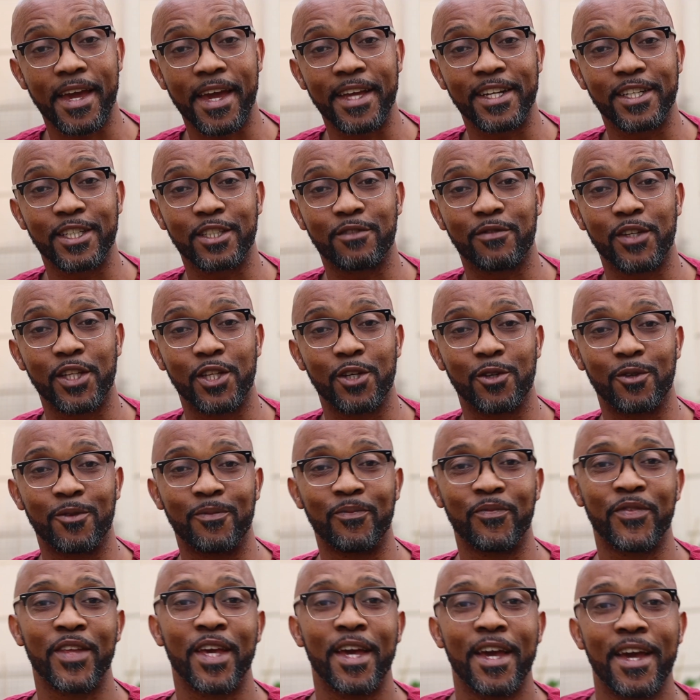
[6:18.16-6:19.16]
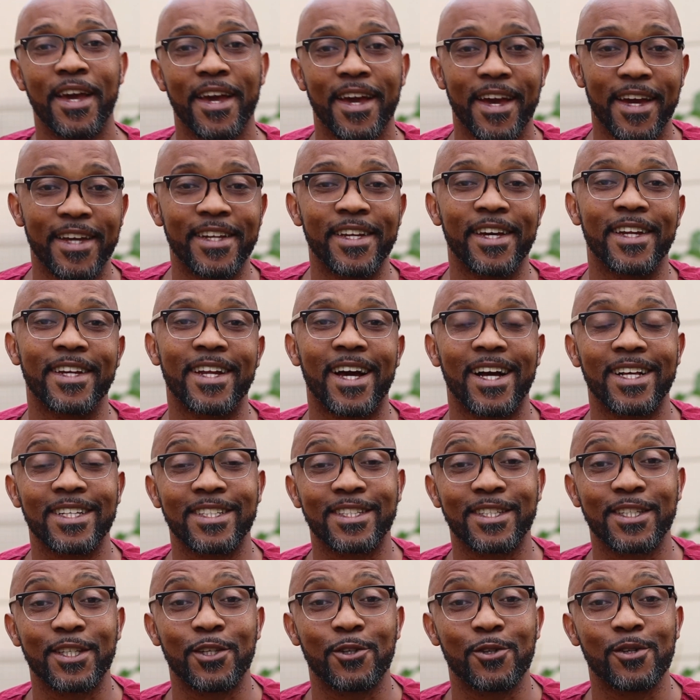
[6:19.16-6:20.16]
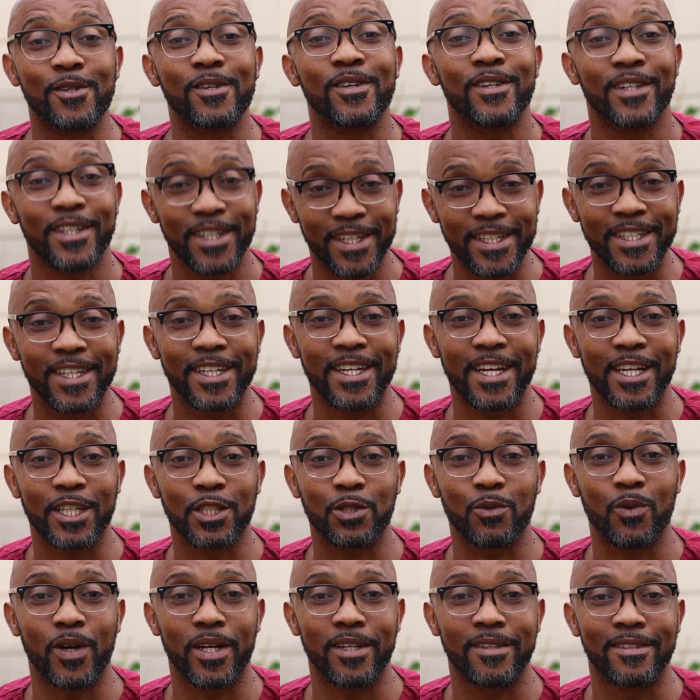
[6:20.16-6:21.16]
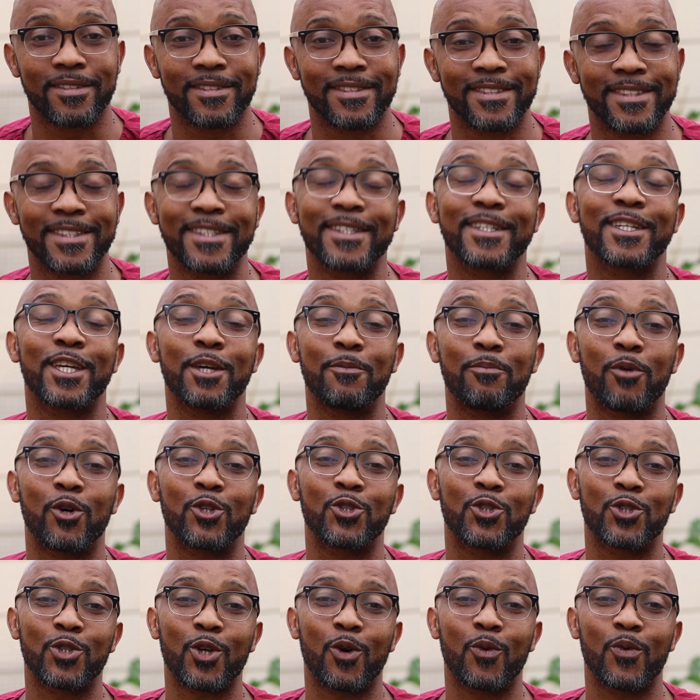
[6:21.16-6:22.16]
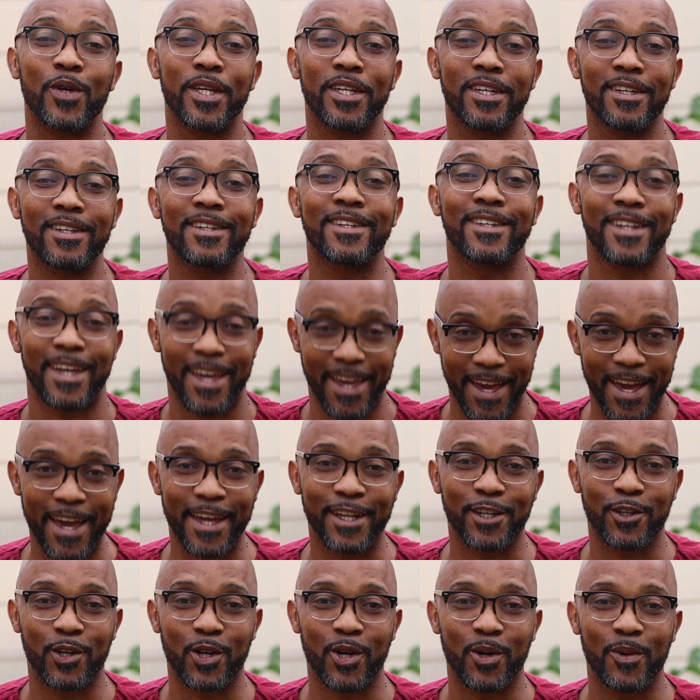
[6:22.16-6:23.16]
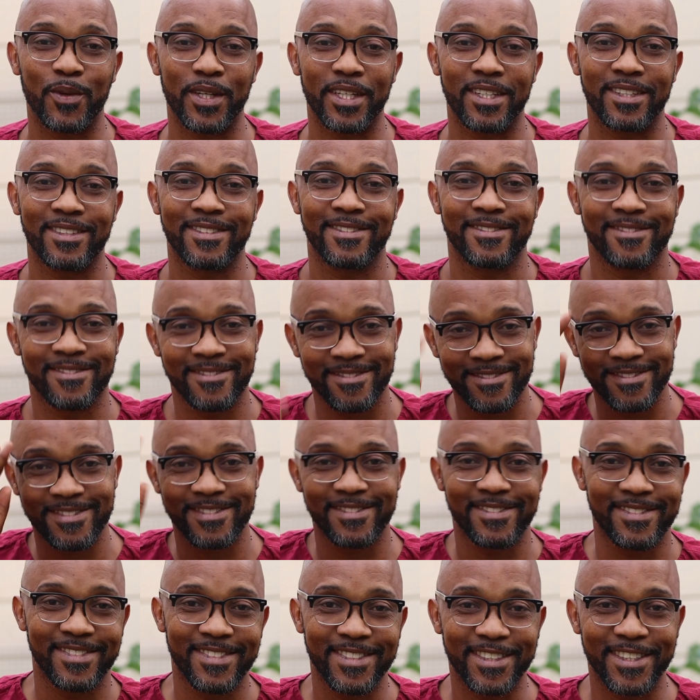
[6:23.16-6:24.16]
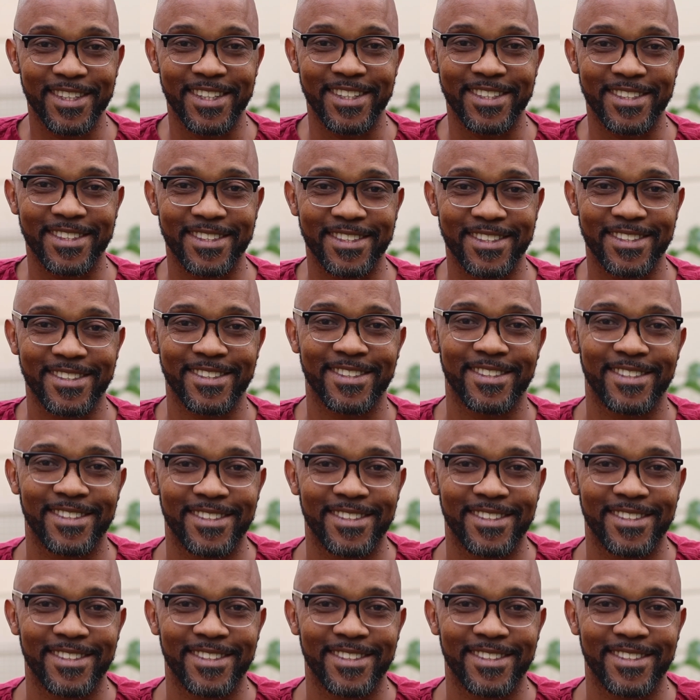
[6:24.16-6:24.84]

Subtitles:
and this video, and then I'll see you in the next one. Keep on sowing and growing. Cheers.